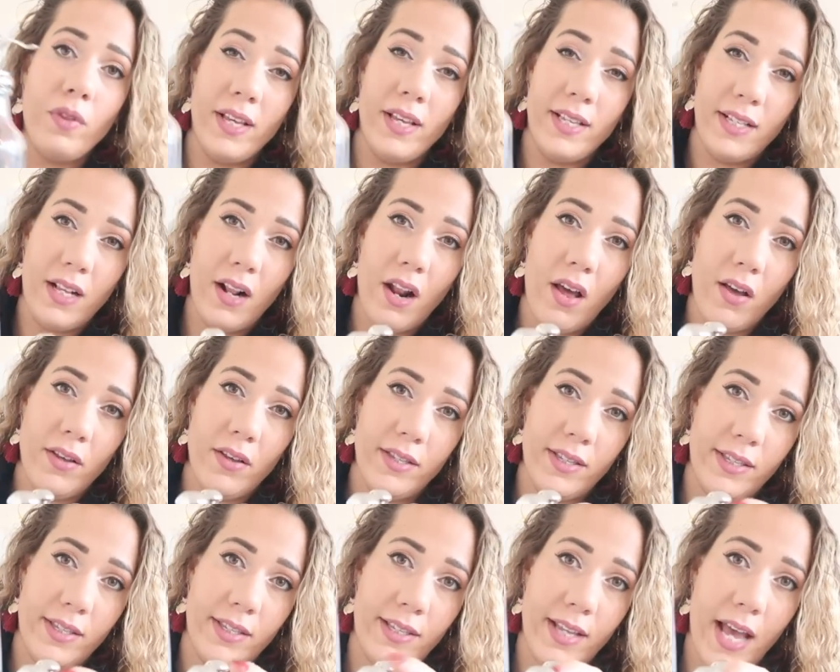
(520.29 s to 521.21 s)
this
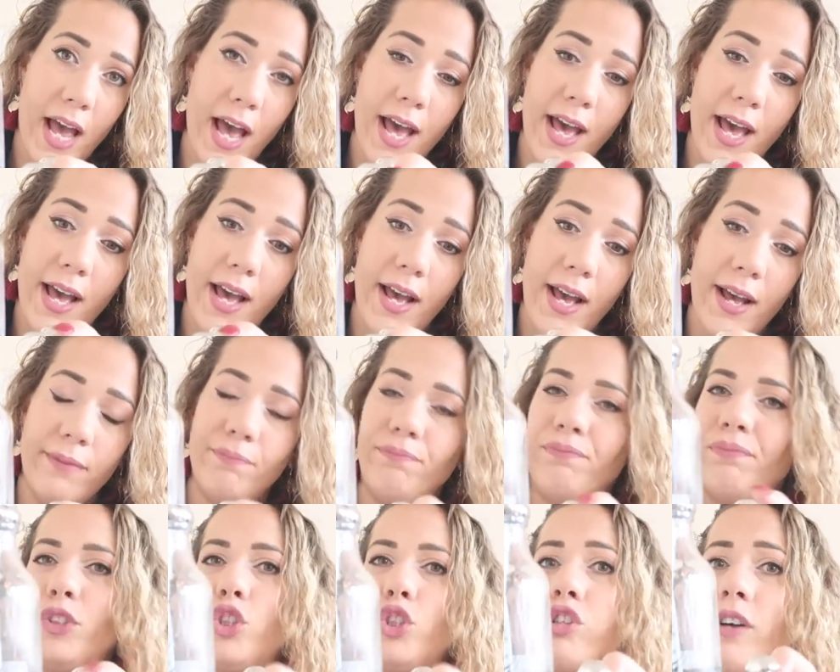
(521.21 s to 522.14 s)
glass
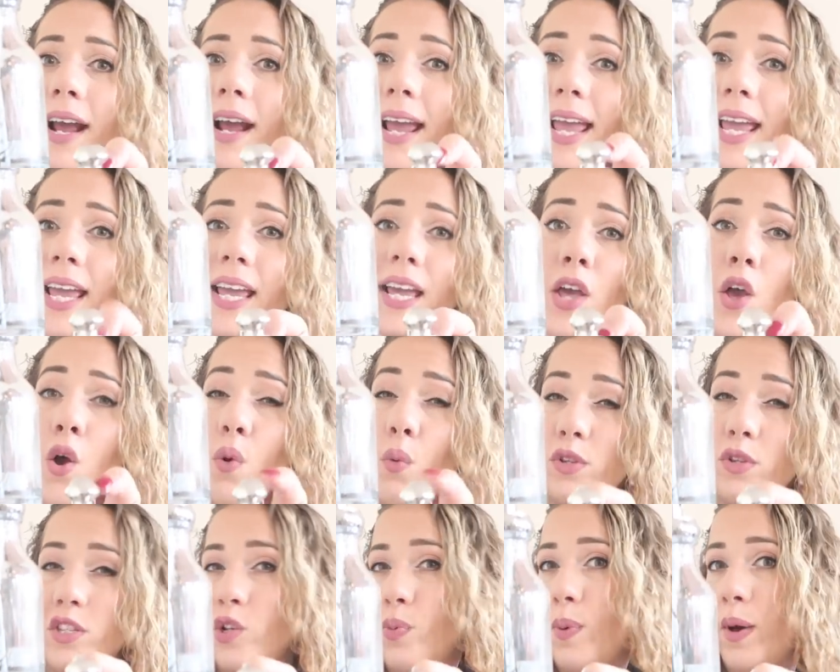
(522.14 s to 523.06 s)
tray,
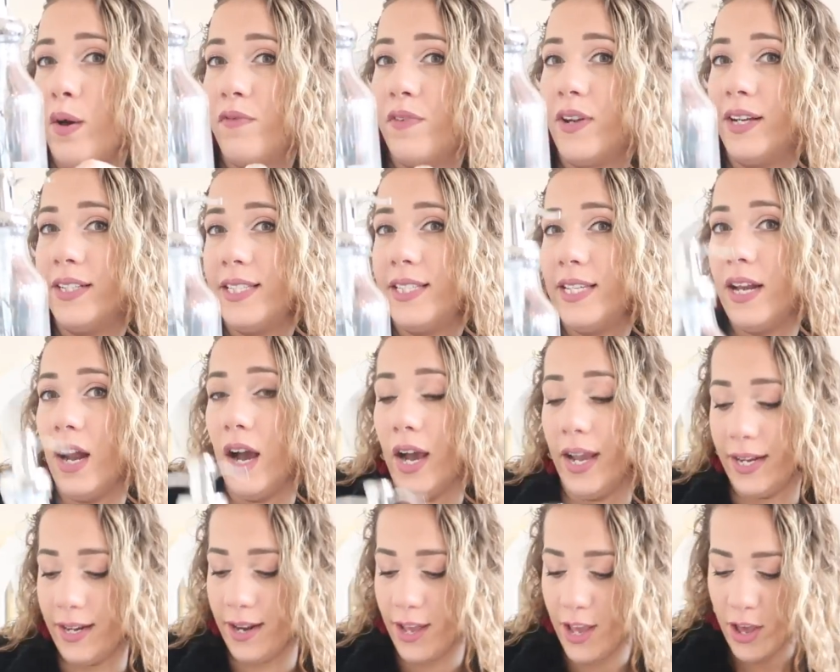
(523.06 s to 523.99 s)
was $12.99.
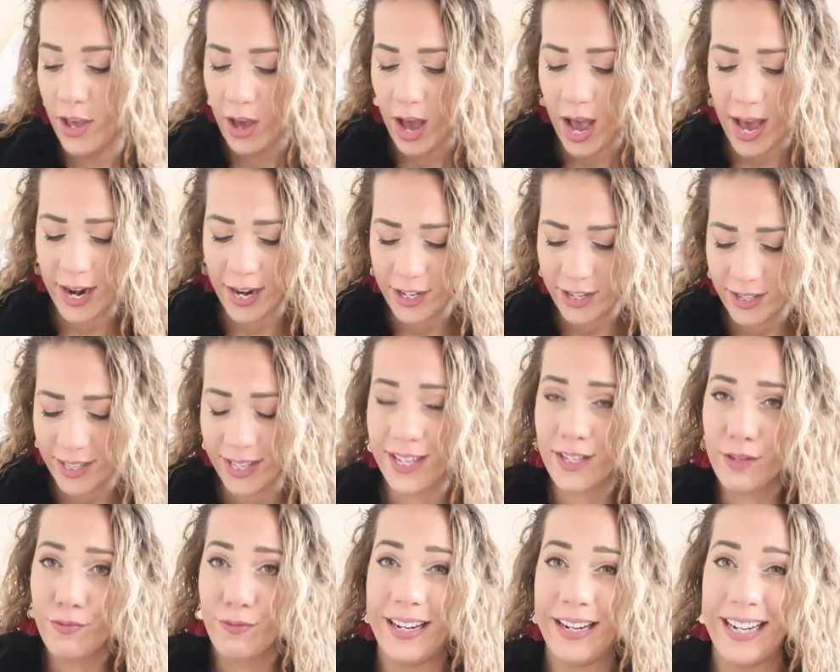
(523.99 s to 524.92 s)
And I just
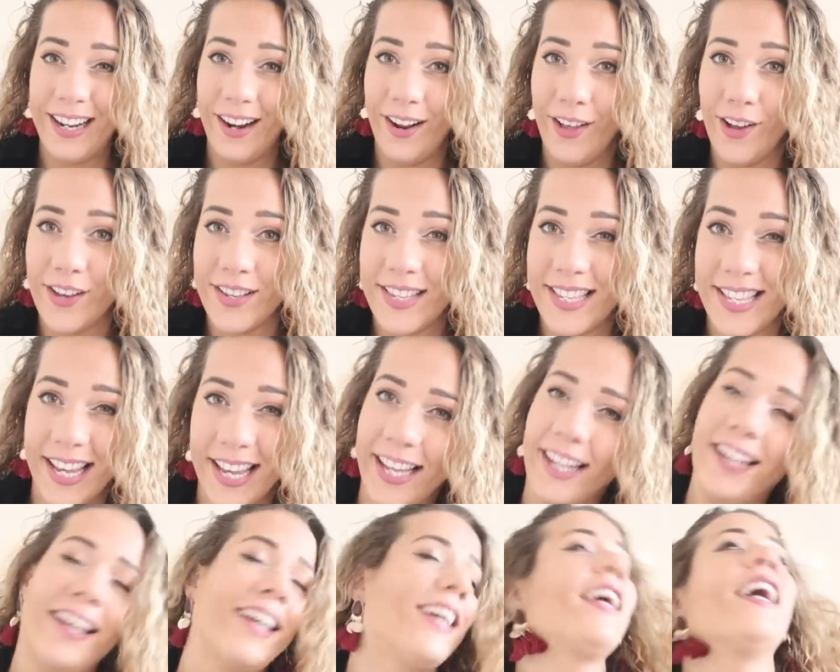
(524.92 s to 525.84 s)
think it's really
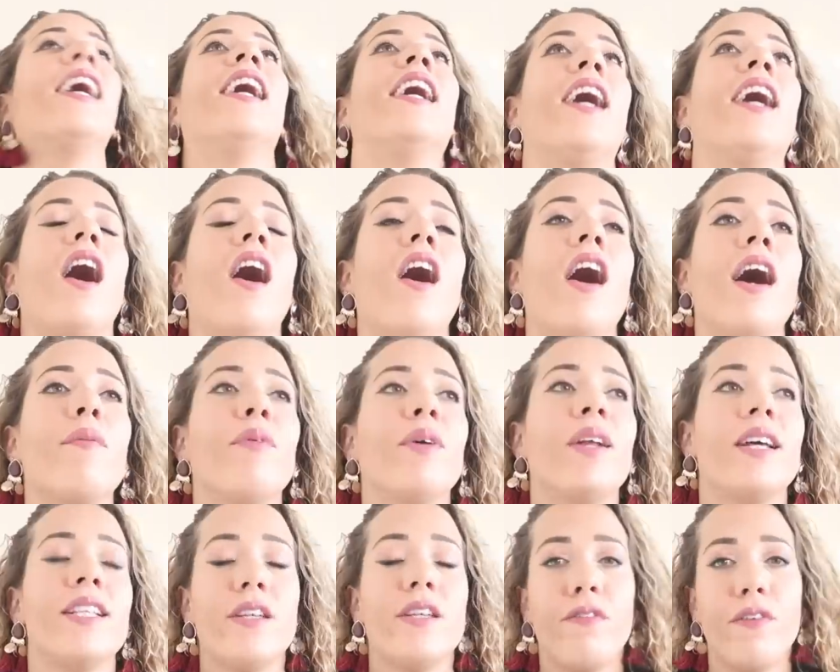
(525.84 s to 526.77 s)
classy. Like, I
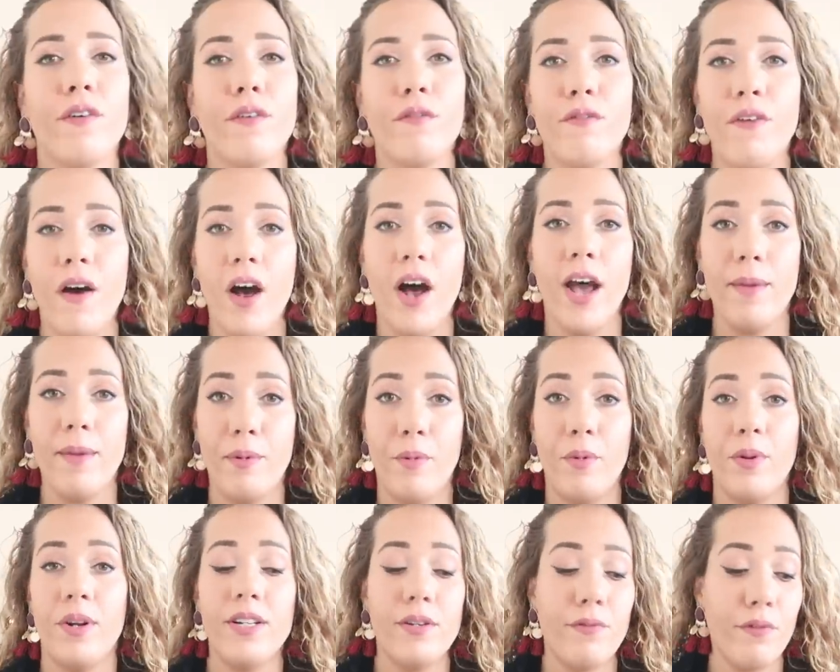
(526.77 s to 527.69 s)
want a different vibe, I
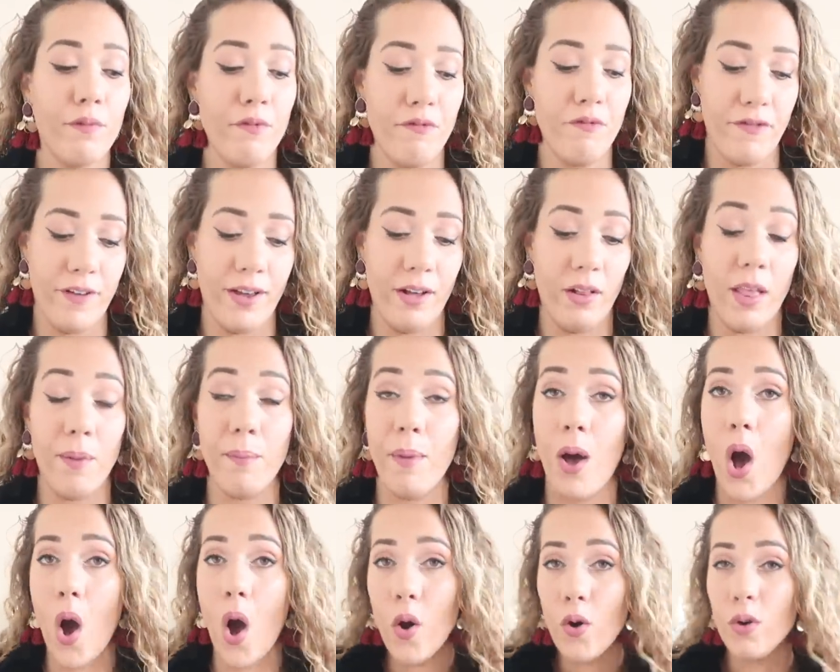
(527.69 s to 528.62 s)
want a different feel.
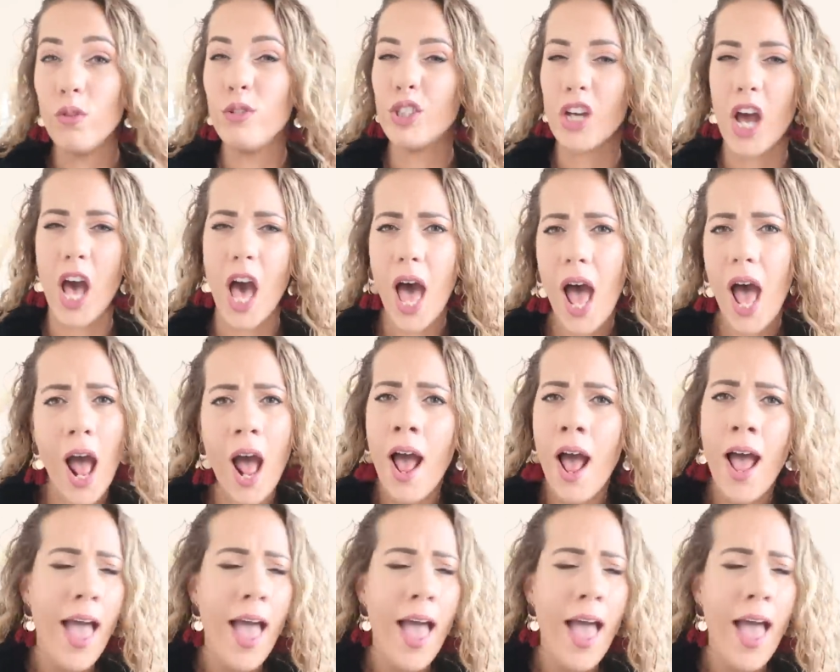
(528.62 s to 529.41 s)
I'm older,